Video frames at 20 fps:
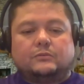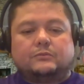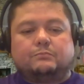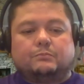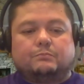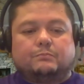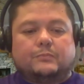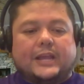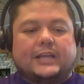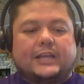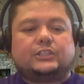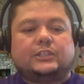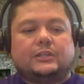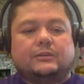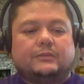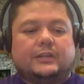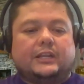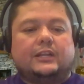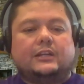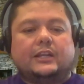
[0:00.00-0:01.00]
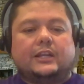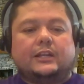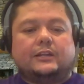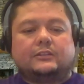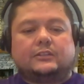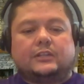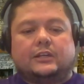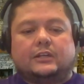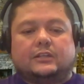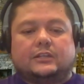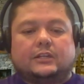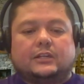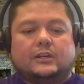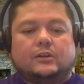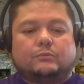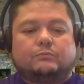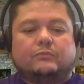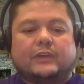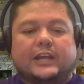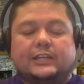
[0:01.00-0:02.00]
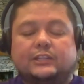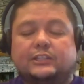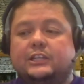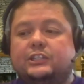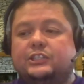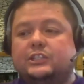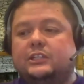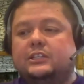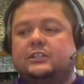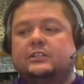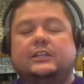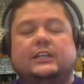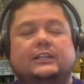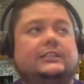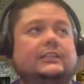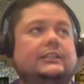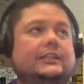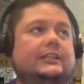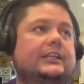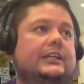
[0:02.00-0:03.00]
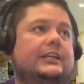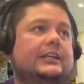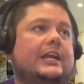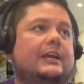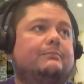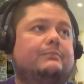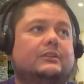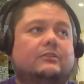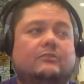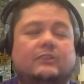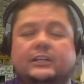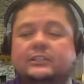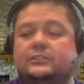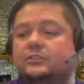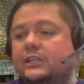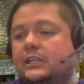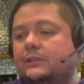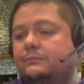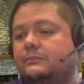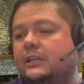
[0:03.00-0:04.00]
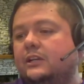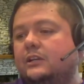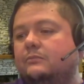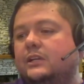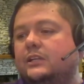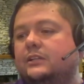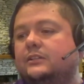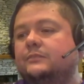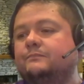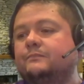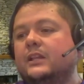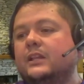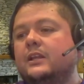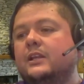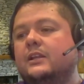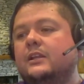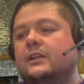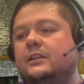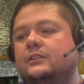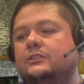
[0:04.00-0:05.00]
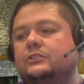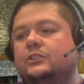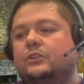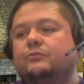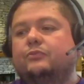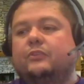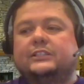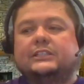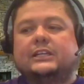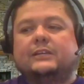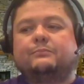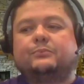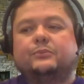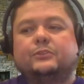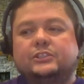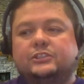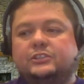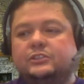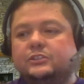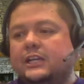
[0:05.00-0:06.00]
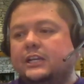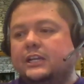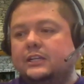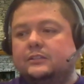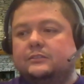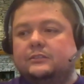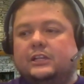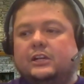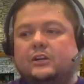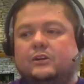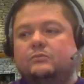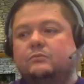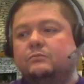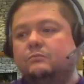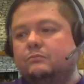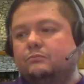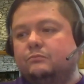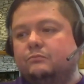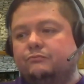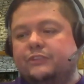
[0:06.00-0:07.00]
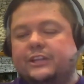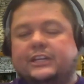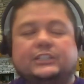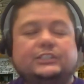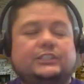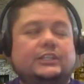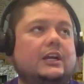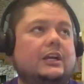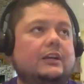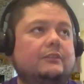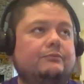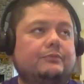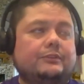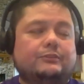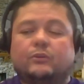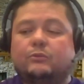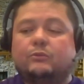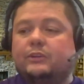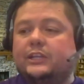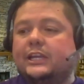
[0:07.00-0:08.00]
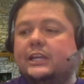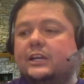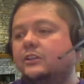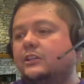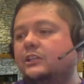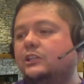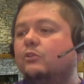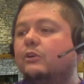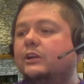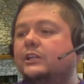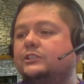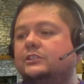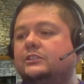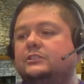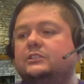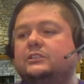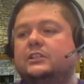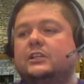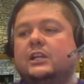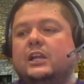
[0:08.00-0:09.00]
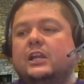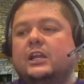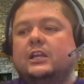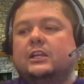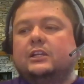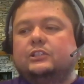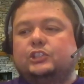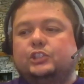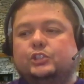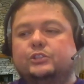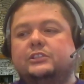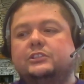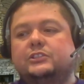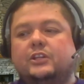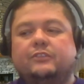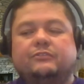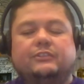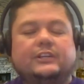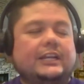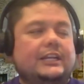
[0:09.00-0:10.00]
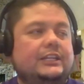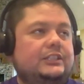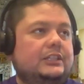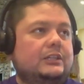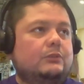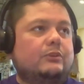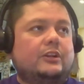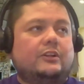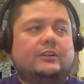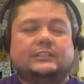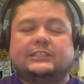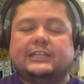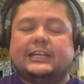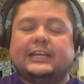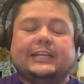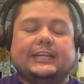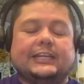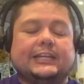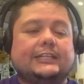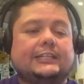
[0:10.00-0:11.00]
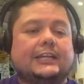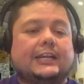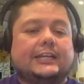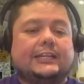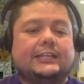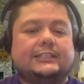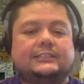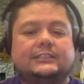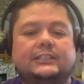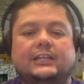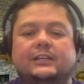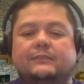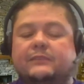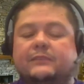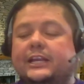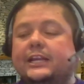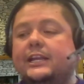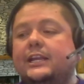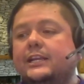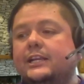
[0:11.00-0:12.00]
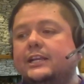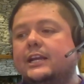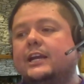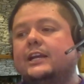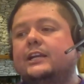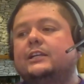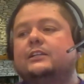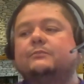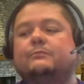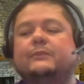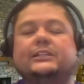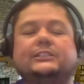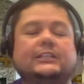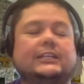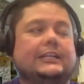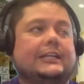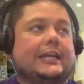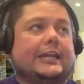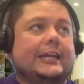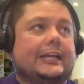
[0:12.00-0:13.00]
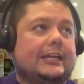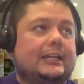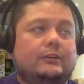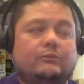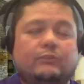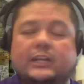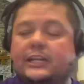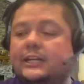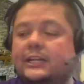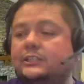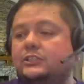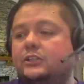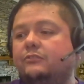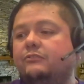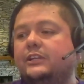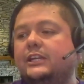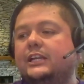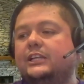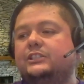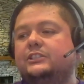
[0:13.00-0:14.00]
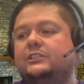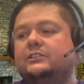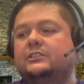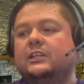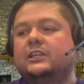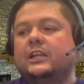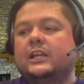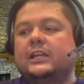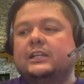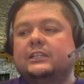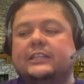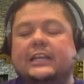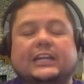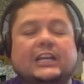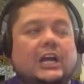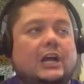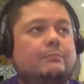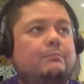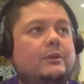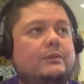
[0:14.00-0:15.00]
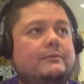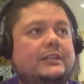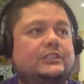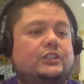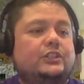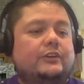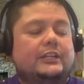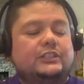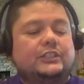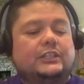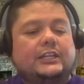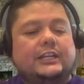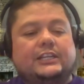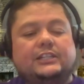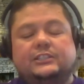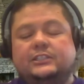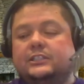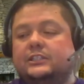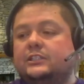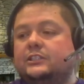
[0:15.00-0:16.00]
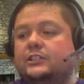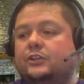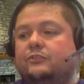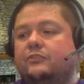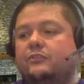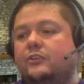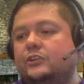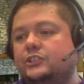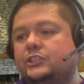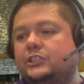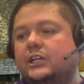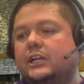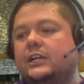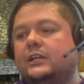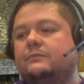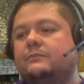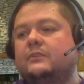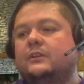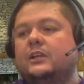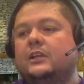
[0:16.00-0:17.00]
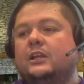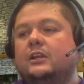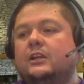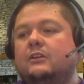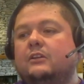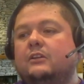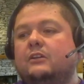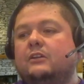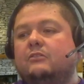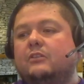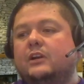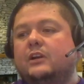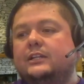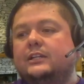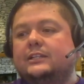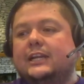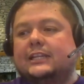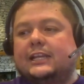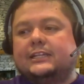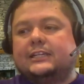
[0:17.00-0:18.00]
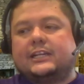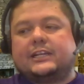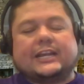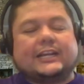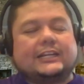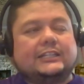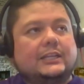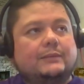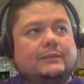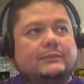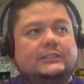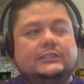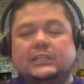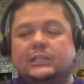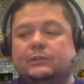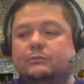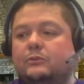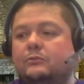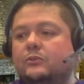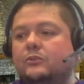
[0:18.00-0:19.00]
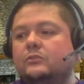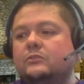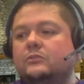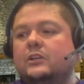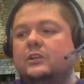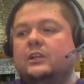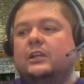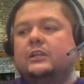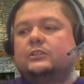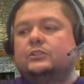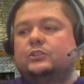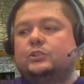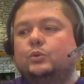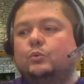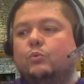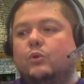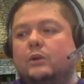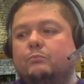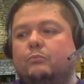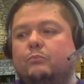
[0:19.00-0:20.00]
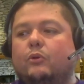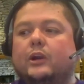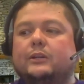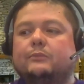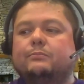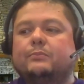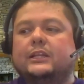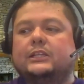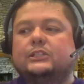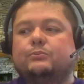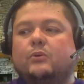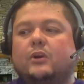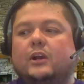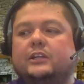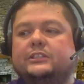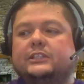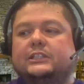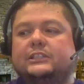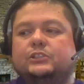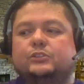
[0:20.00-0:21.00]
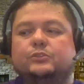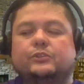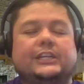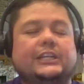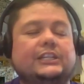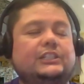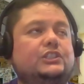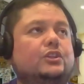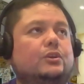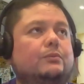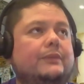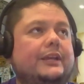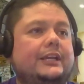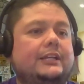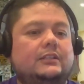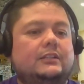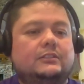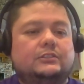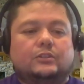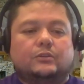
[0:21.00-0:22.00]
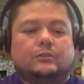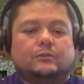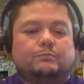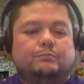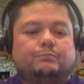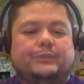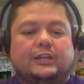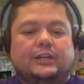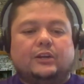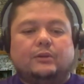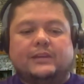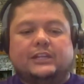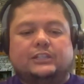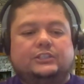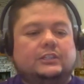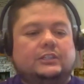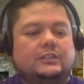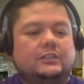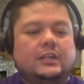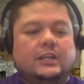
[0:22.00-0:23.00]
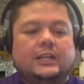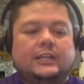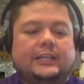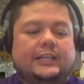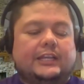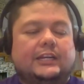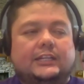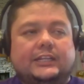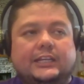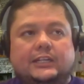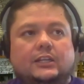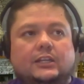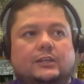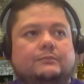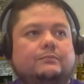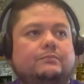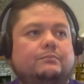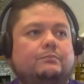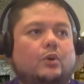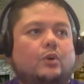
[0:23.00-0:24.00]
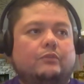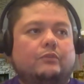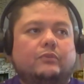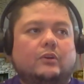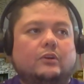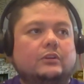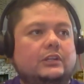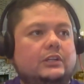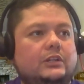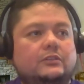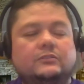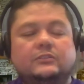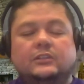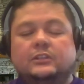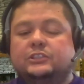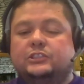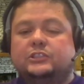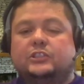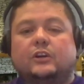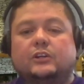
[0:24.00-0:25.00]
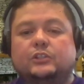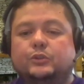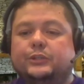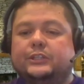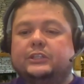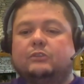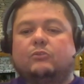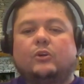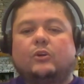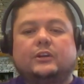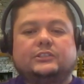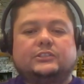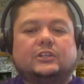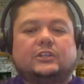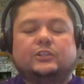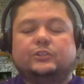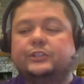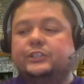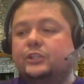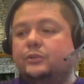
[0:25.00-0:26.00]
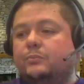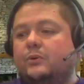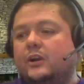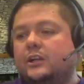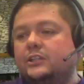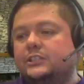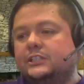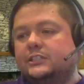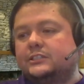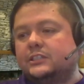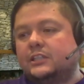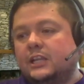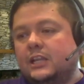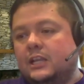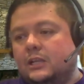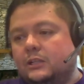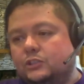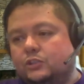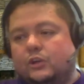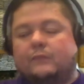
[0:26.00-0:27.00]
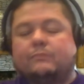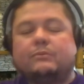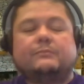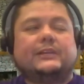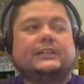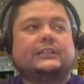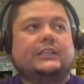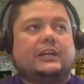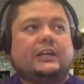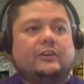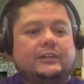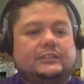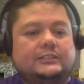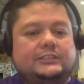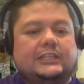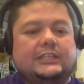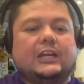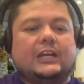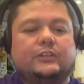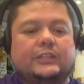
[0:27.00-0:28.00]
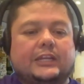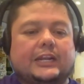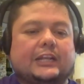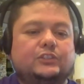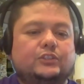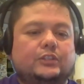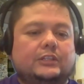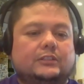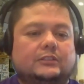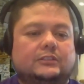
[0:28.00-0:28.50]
match and validation, it didn't happen, right? So keep that in mind. So for example, just to kind of, finish it off before we get all the questions, choose a certification, whether it's AI, ISM, AAI, basically AI related certifications that complements your education, your first job, right? Align an academic deliverable to one workplace project to each domain. So Peter mentioned, get a GitLab portfolio, start doing the work, start doing your projects, drop them in there and see how they actually